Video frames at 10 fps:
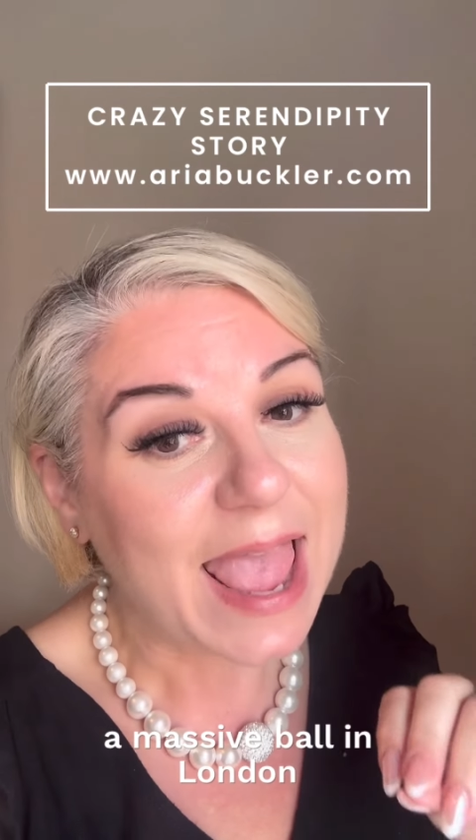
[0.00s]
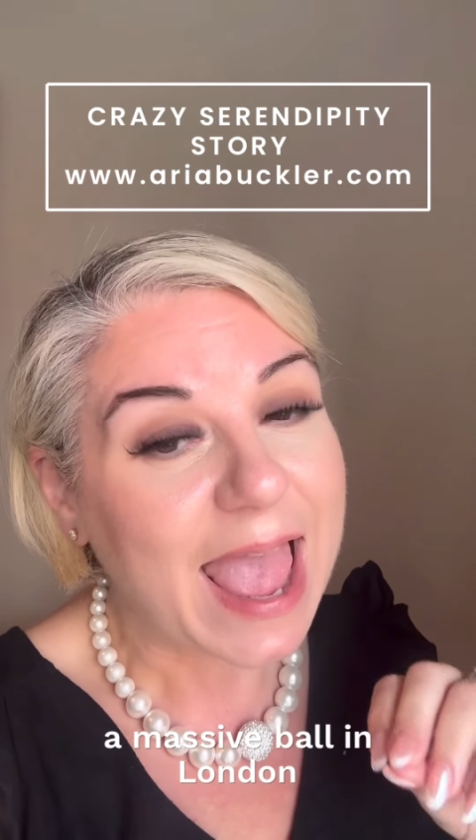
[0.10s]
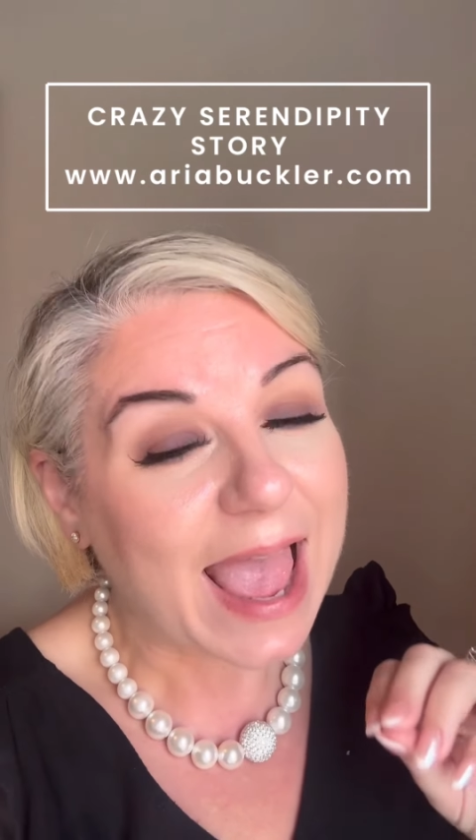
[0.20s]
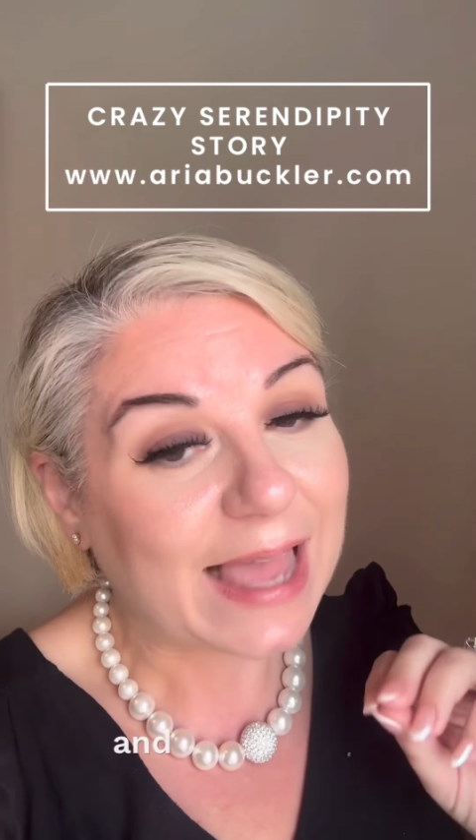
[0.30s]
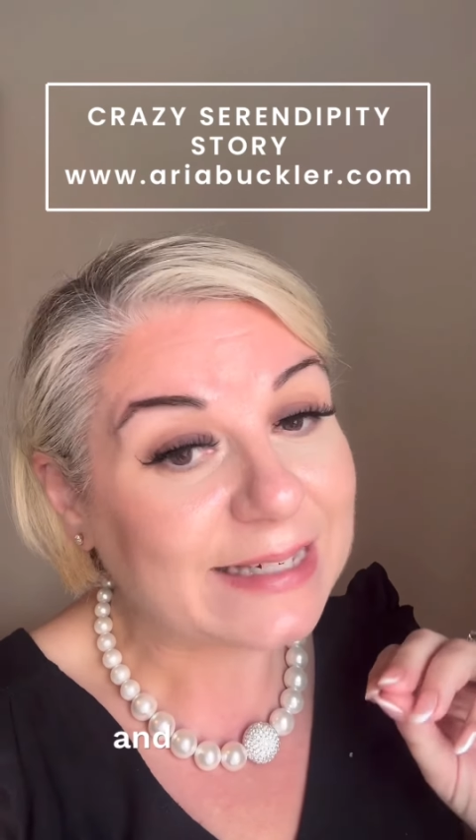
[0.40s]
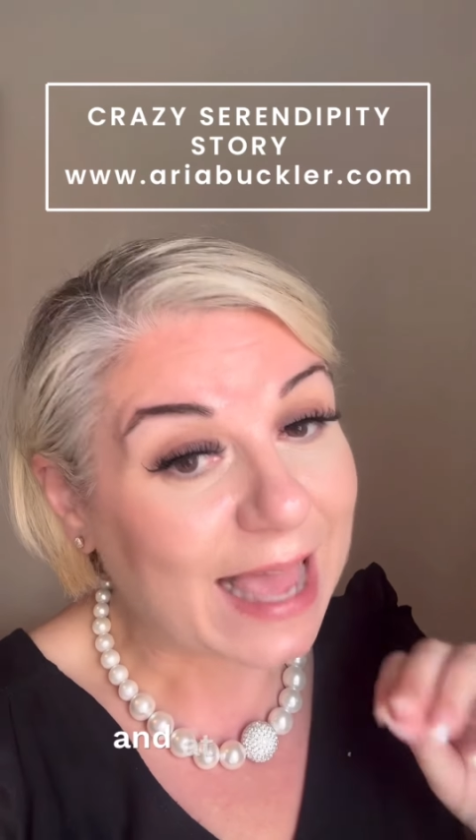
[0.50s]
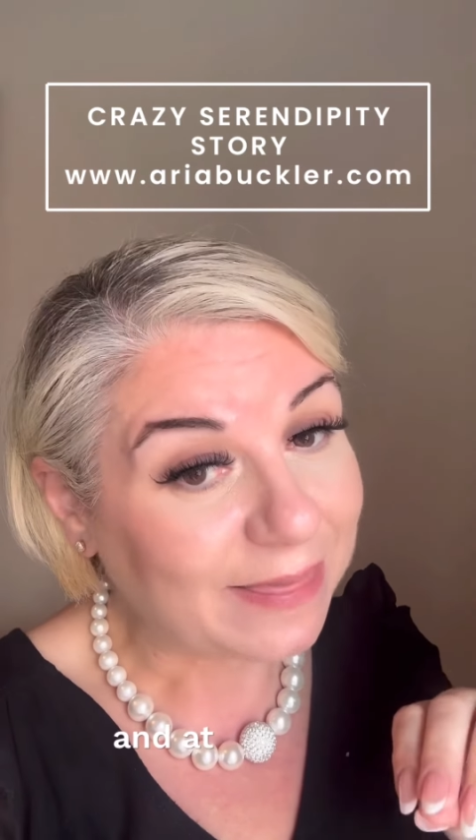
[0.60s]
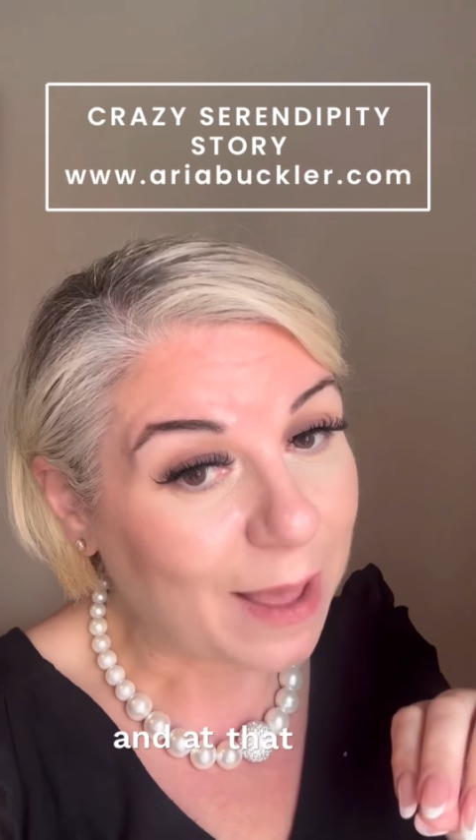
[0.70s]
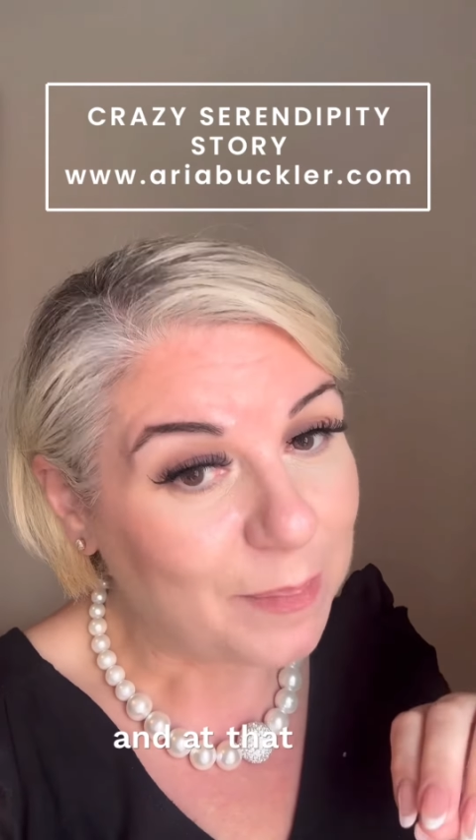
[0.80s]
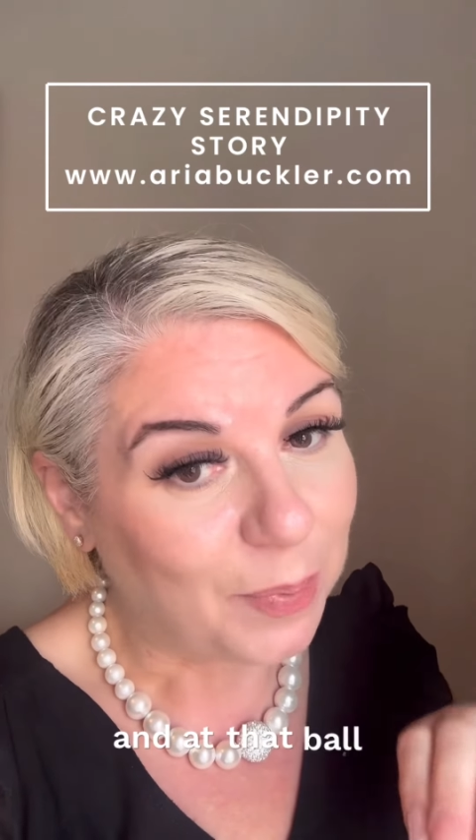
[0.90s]
And at
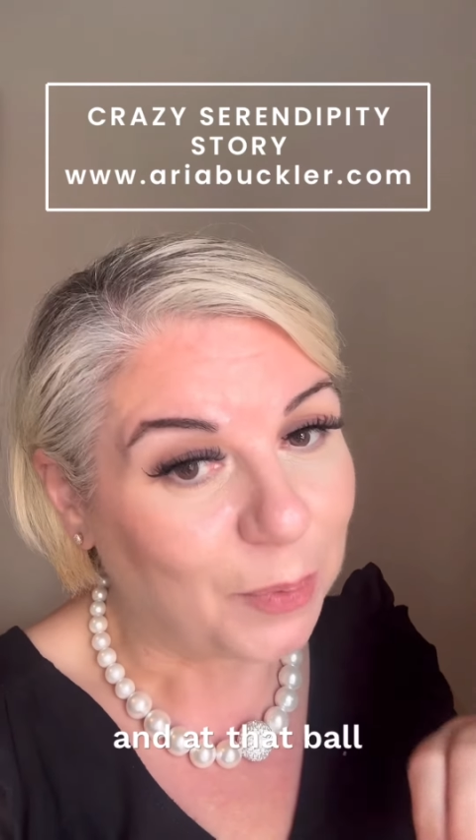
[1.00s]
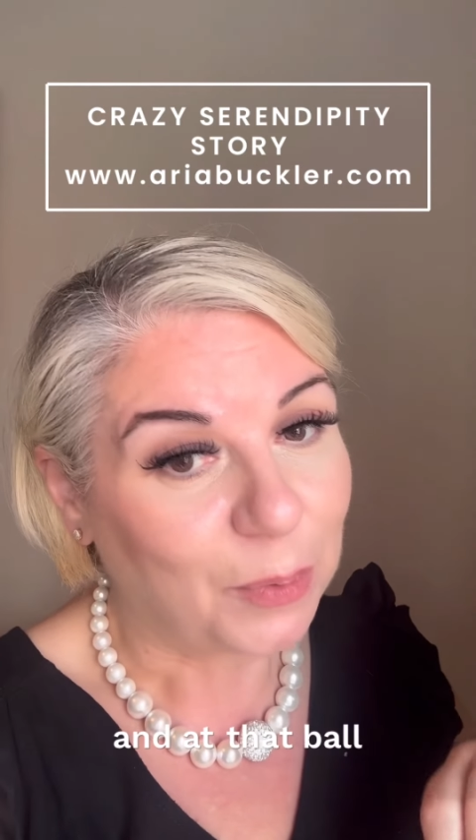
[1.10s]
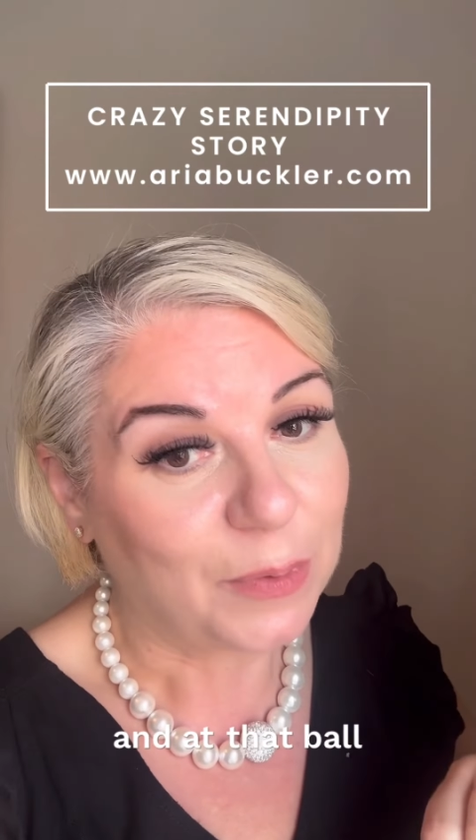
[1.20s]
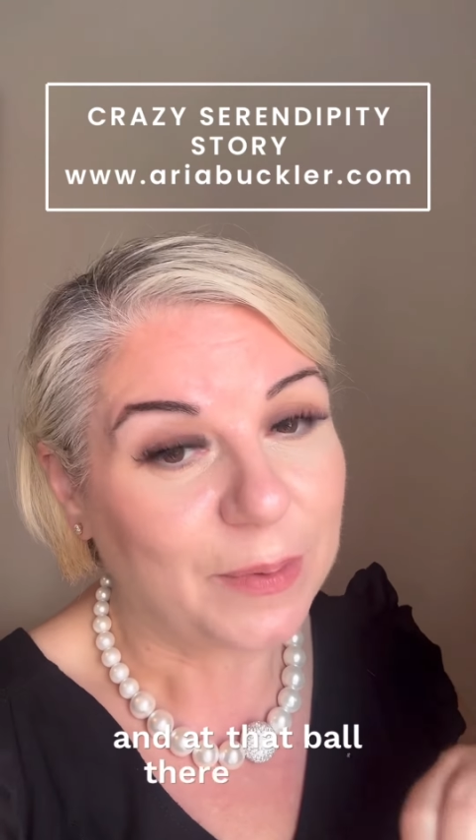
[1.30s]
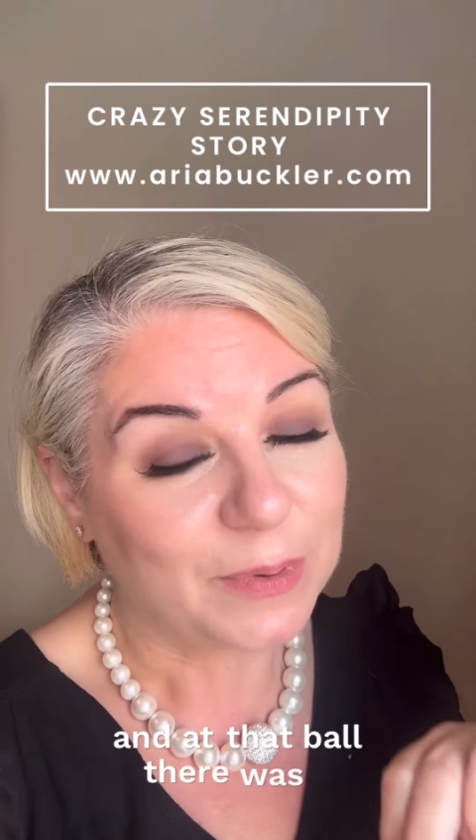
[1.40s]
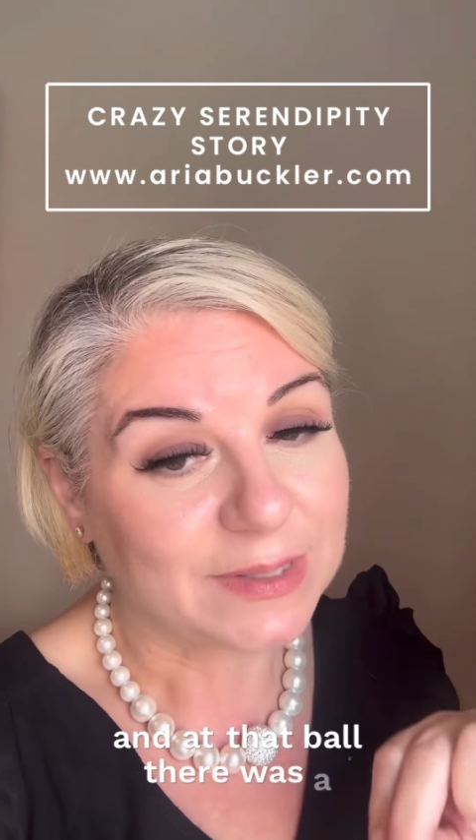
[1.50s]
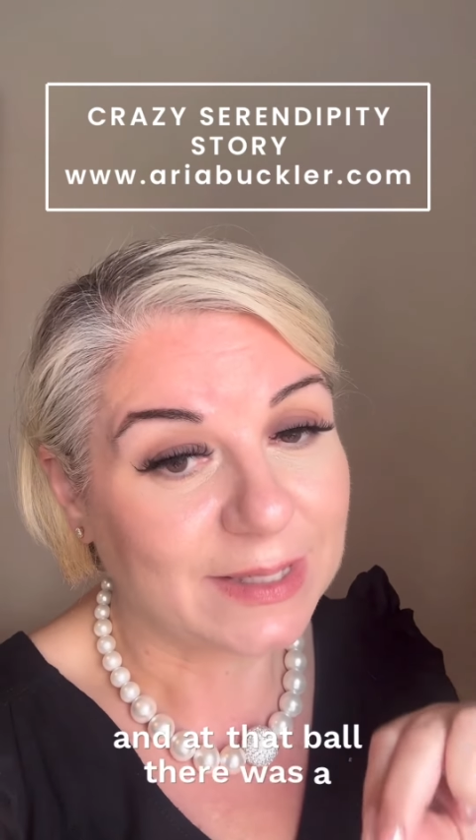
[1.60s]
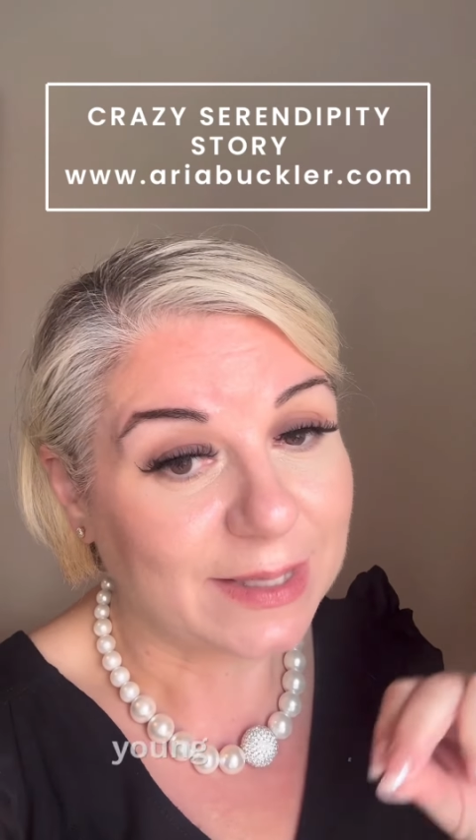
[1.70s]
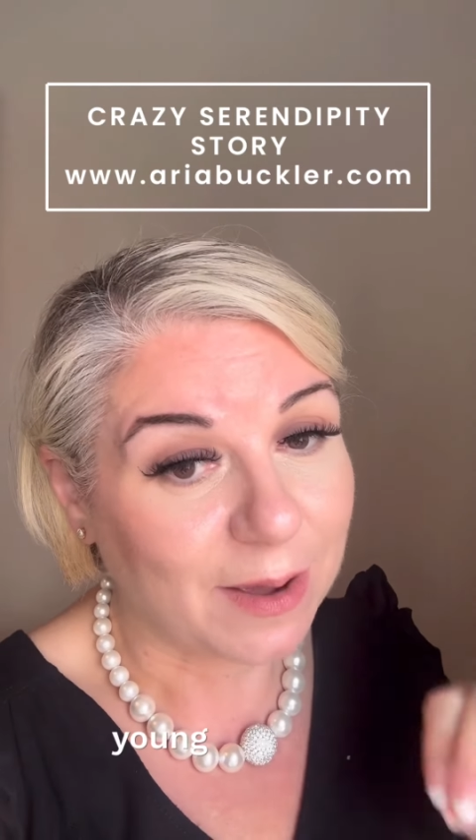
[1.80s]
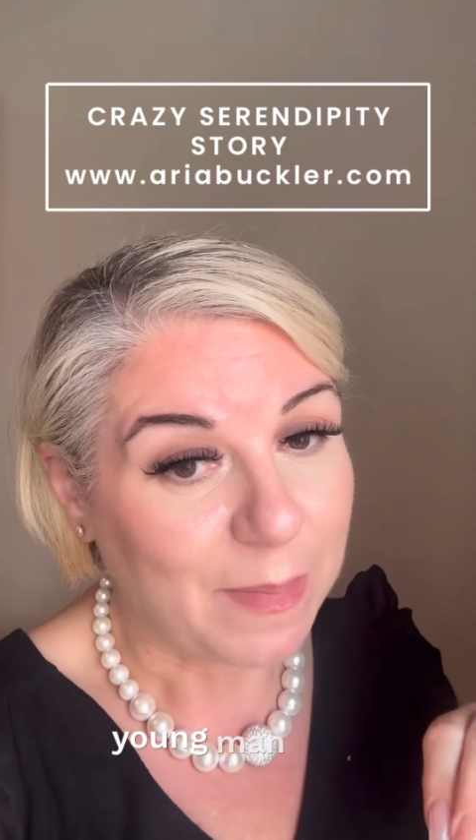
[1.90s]
that ball, there was a young